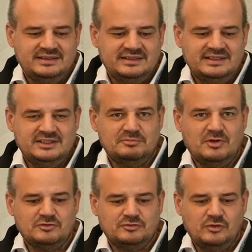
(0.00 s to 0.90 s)
In the
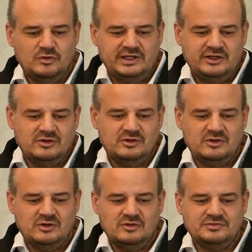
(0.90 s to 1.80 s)

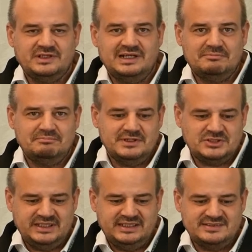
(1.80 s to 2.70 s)
portfolio of the lab
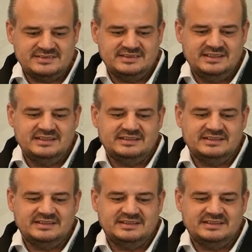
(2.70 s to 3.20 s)
machines,